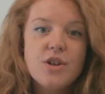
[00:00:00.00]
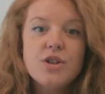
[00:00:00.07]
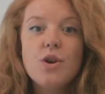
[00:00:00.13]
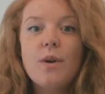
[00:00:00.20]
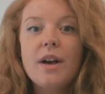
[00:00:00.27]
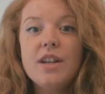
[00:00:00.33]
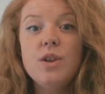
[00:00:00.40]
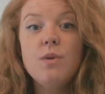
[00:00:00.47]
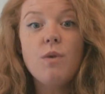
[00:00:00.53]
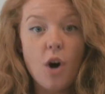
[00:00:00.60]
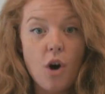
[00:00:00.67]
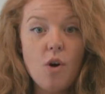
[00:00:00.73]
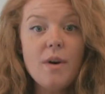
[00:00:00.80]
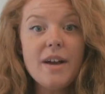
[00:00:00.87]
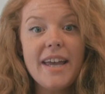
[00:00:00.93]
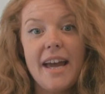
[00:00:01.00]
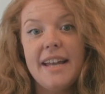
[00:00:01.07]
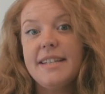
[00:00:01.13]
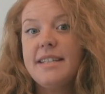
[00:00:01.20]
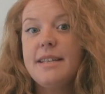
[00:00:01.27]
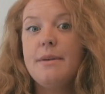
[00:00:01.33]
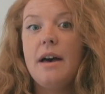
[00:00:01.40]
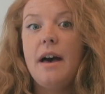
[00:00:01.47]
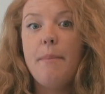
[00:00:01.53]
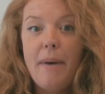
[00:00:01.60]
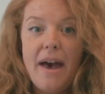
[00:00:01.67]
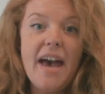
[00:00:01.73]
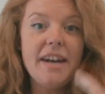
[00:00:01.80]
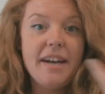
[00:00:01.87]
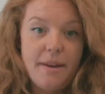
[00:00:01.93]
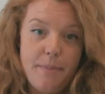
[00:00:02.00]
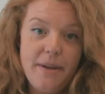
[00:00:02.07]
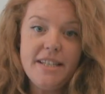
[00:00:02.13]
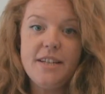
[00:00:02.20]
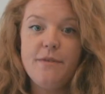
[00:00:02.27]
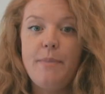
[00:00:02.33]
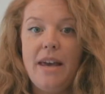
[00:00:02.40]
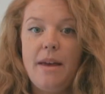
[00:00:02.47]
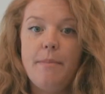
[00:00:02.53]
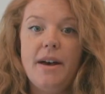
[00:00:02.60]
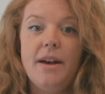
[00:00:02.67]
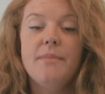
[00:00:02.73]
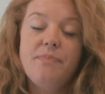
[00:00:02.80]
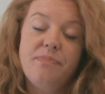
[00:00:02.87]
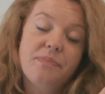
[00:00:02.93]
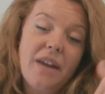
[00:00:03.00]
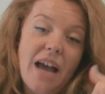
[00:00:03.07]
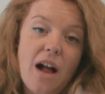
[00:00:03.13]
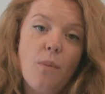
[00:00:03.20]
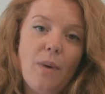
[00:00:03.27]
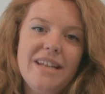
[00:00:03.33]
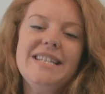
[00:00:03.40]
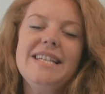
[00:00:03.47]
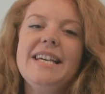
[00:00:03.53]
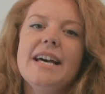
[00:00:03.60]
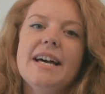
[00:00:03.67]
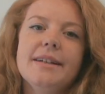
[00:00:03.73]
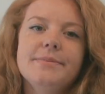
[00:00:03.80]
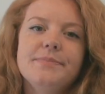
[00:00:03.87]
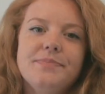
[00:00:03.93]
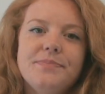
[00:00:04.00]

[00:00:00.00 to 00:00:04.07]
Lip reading: So can you go and get a pen and a piece of paper? I'll wait here.